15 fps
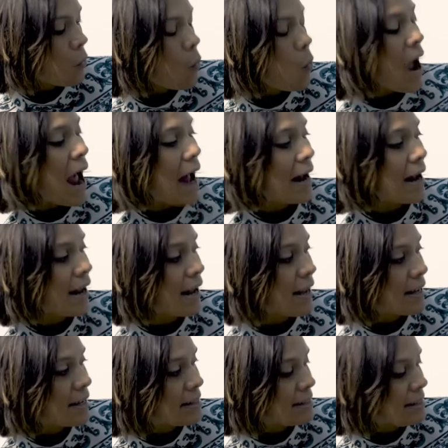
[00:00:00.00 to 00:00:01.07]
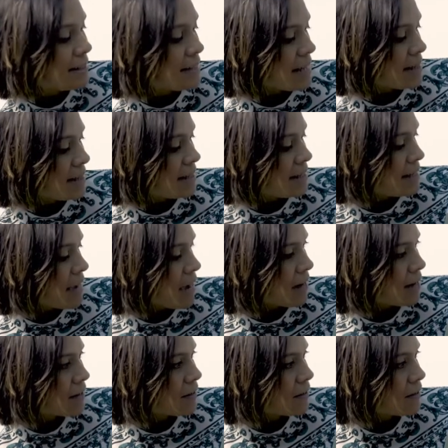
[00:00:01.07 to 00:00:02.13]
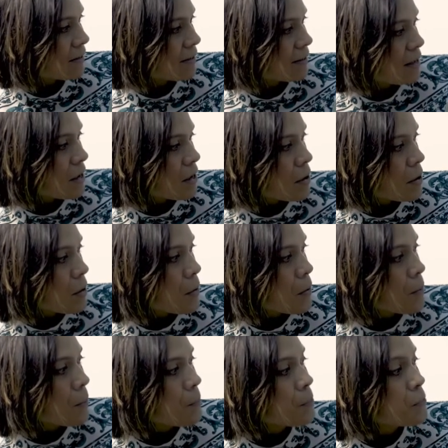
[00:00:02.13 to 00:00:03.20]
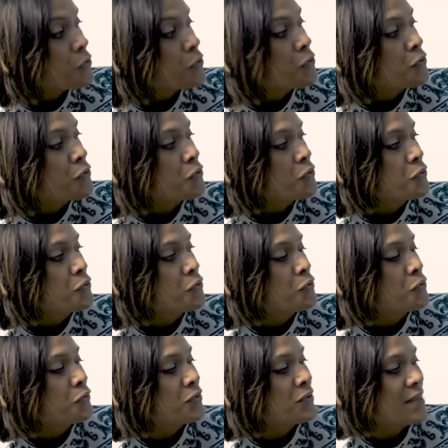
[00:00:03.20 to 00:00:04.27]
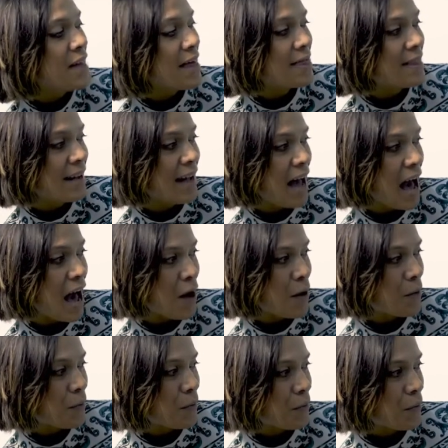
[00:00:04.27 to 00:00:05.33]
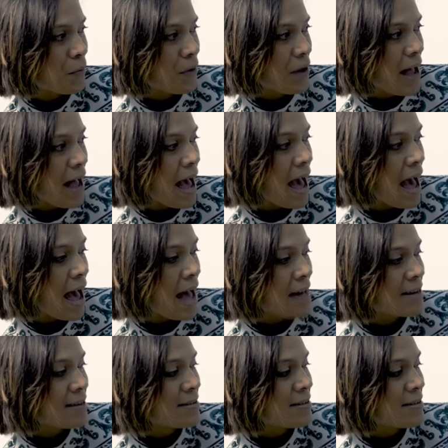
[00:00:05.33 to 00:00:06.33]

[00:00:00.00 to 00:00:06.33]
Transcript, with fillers: Quack, said the duck. Moo, said the cow. And